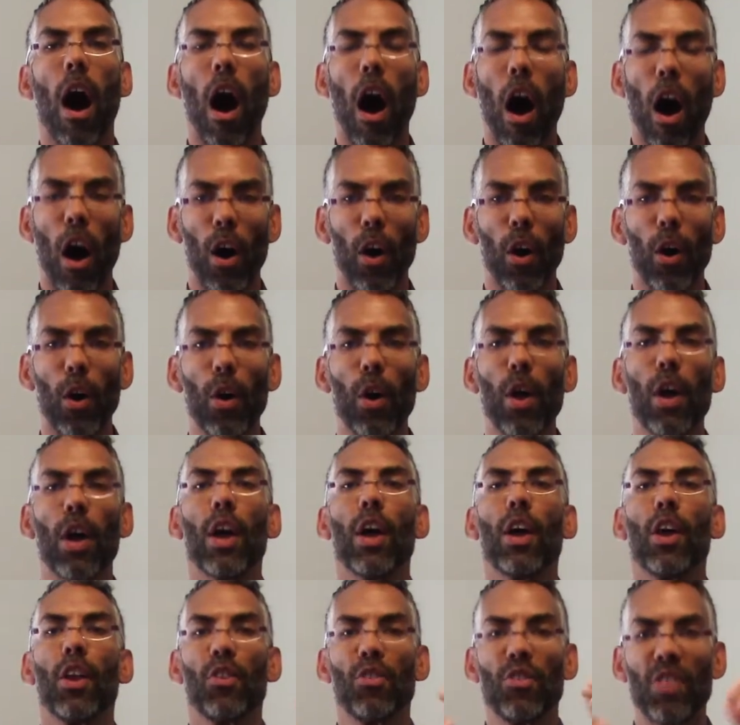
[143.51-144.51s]
are
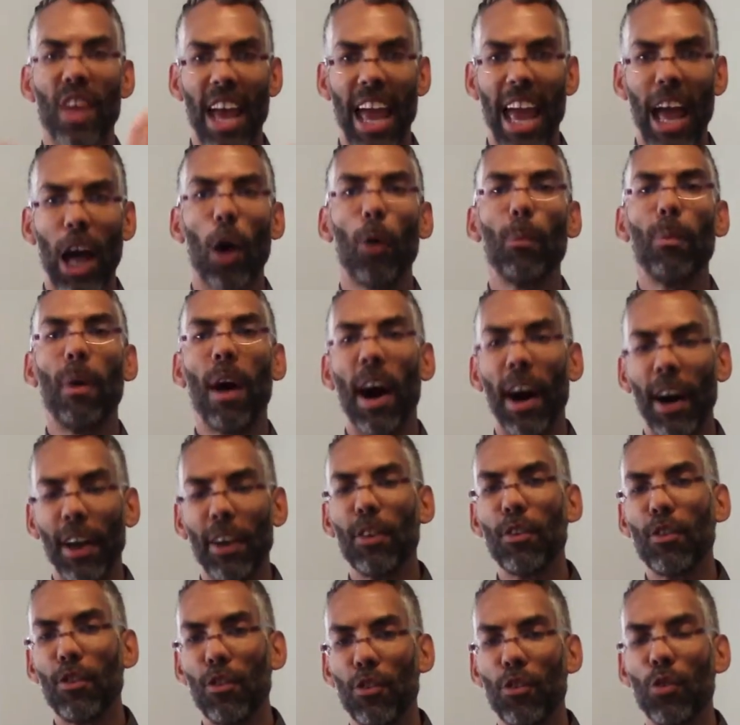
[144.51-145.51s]
to help
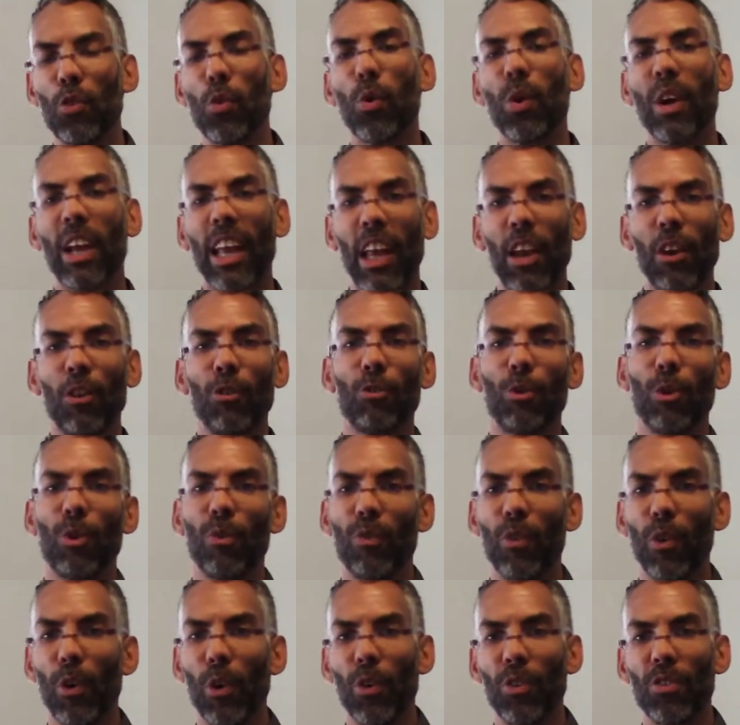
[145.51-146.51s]
unsure
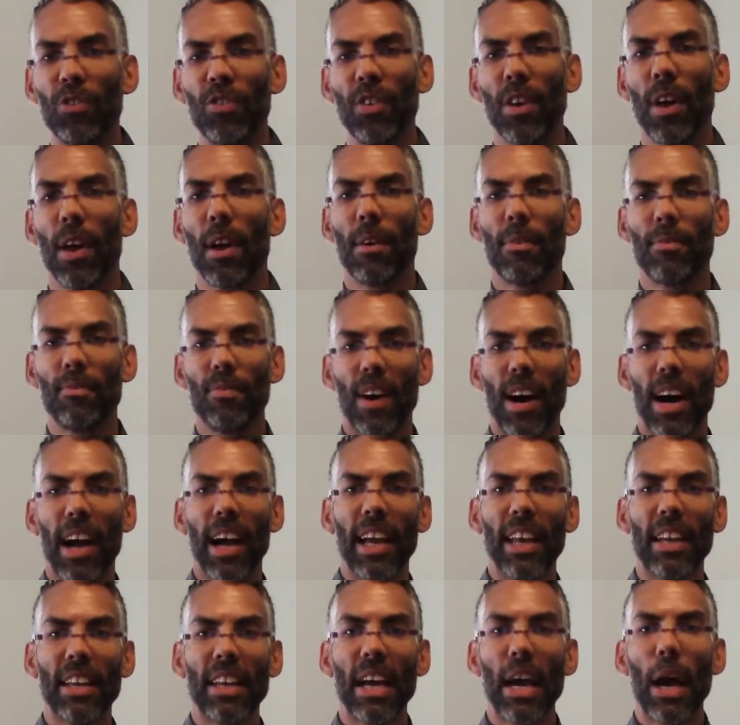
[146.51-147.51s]
introverts
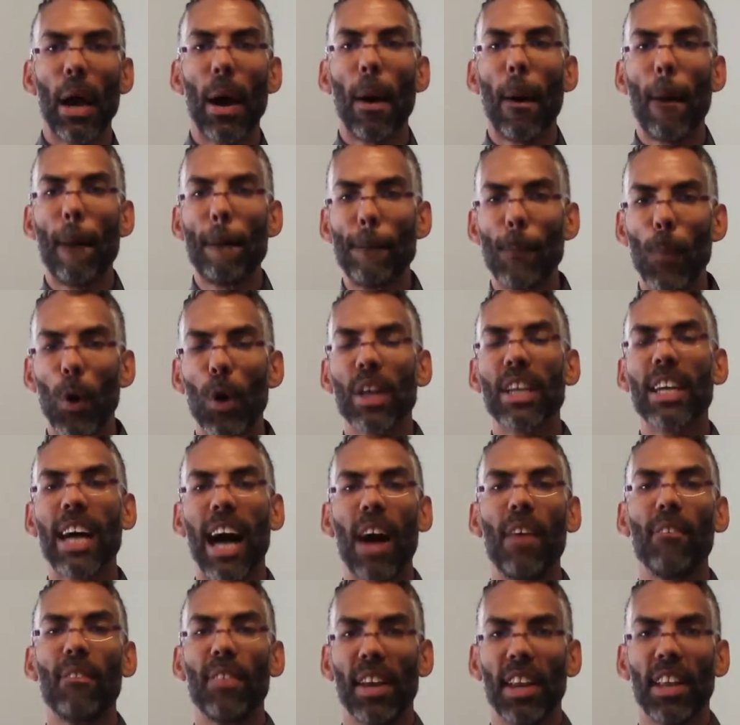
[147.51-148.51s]
find more
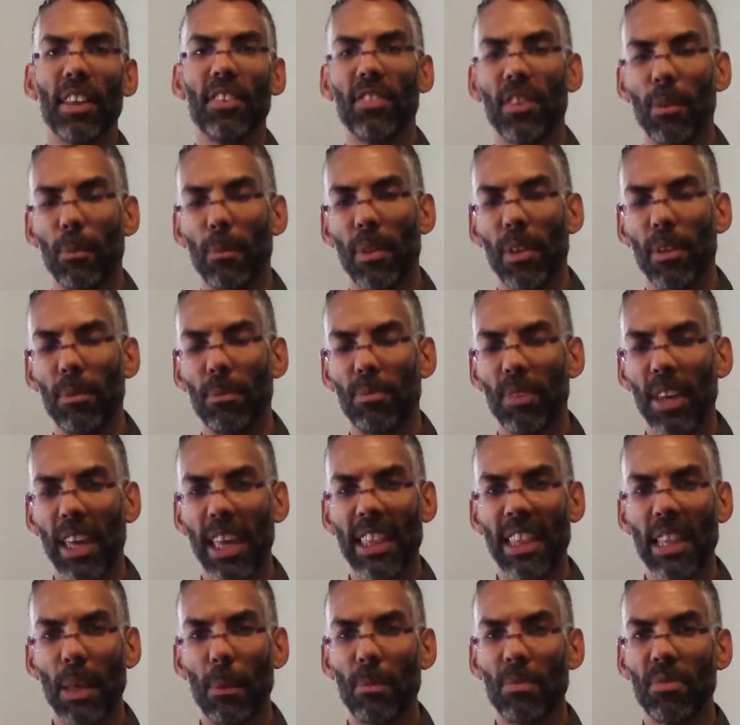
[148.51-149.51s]
confidence
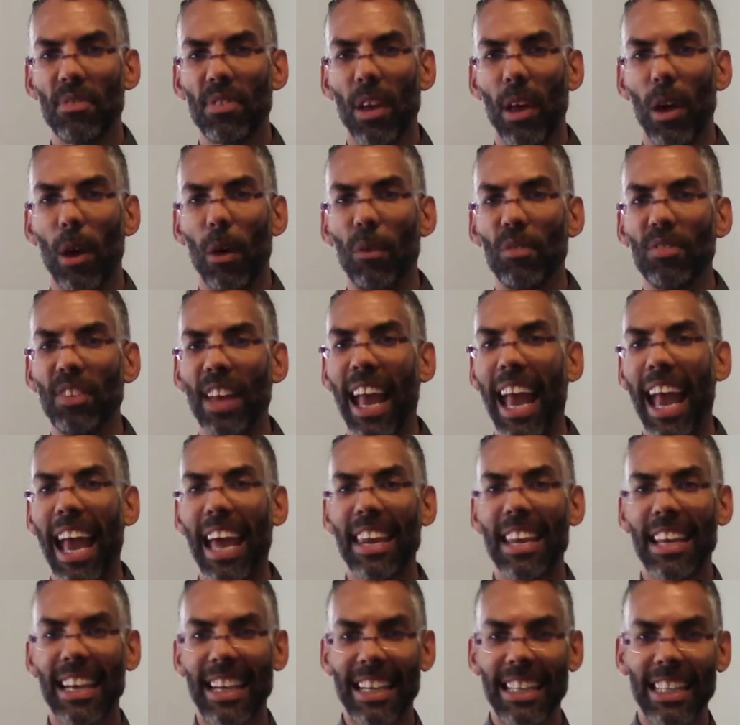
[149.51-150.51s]
in themselves
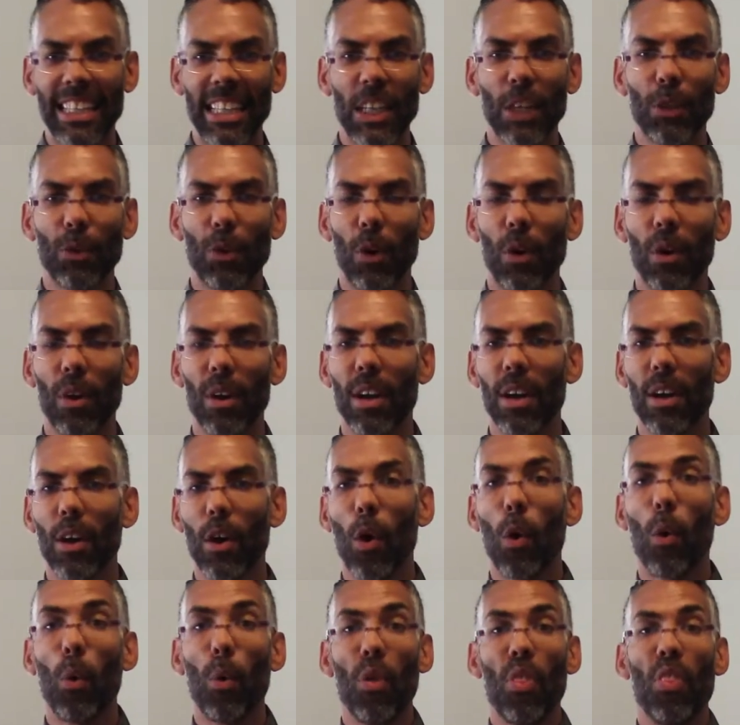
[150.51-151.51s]
and a clearer
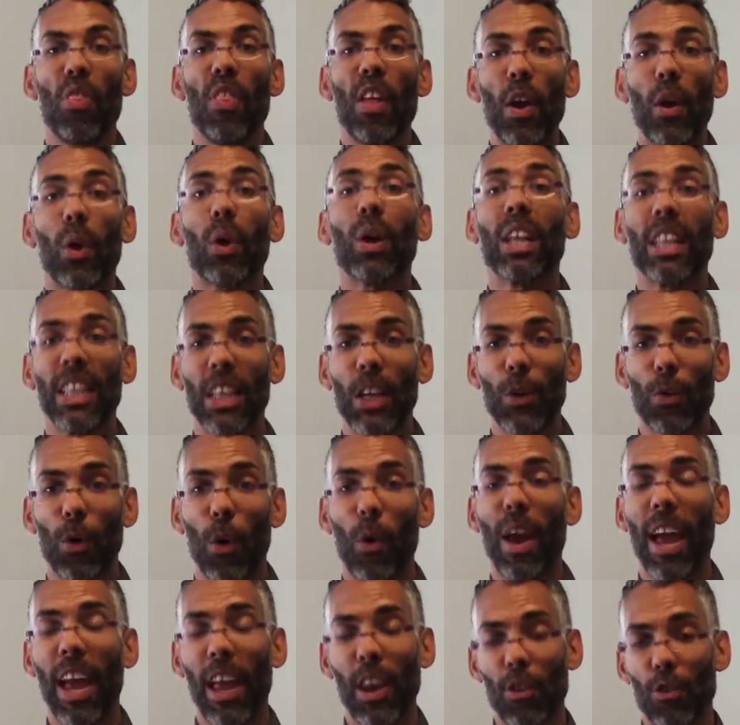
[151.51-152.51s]
or their
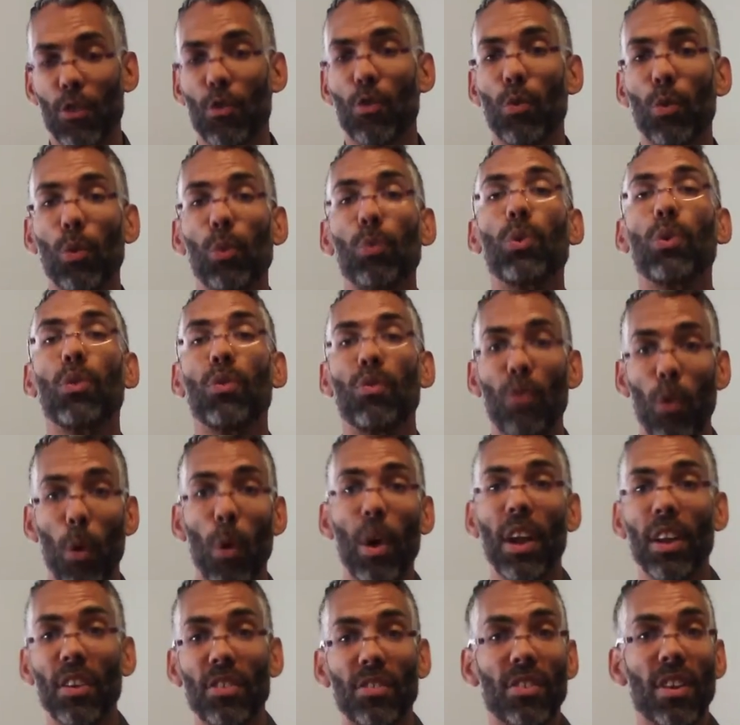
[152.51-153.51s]
clearer and truer
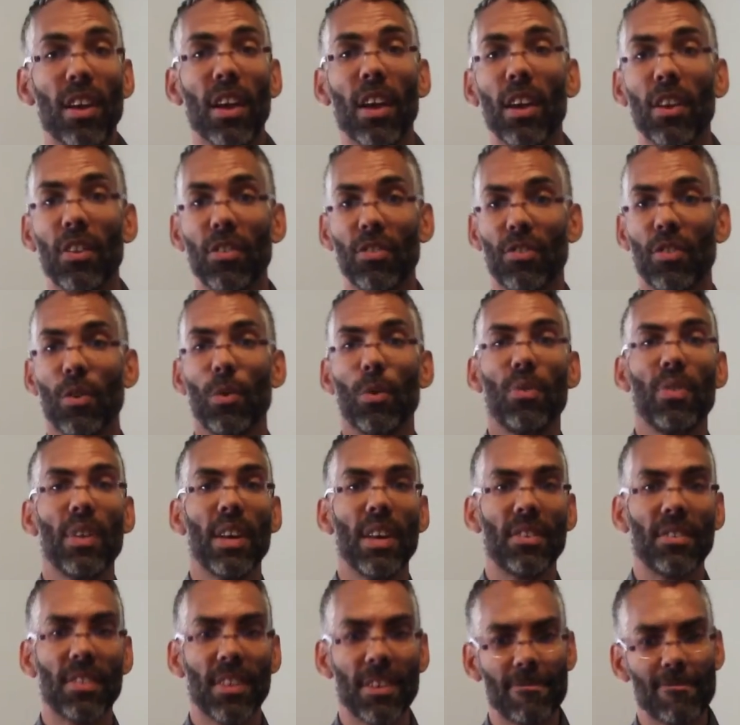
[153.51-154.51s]
voice so
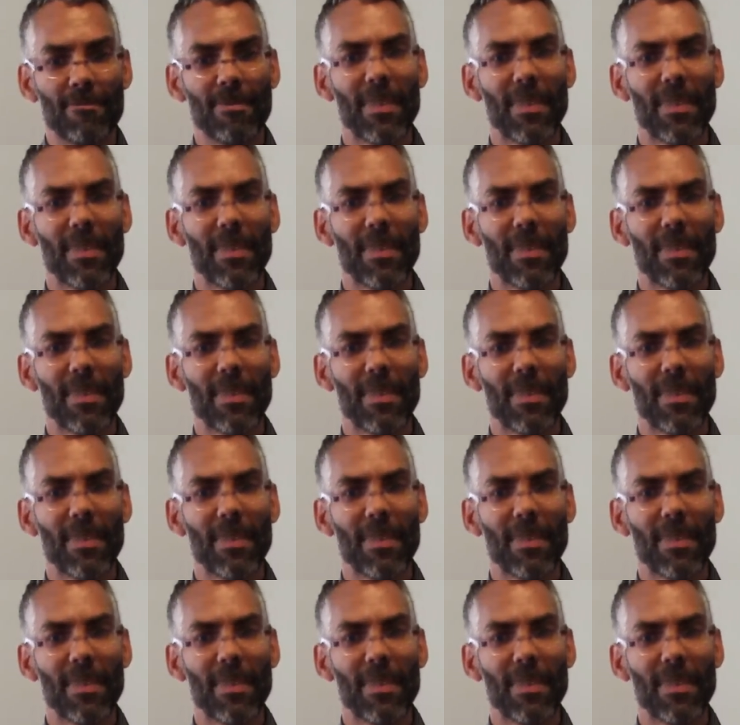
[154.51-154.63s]
that,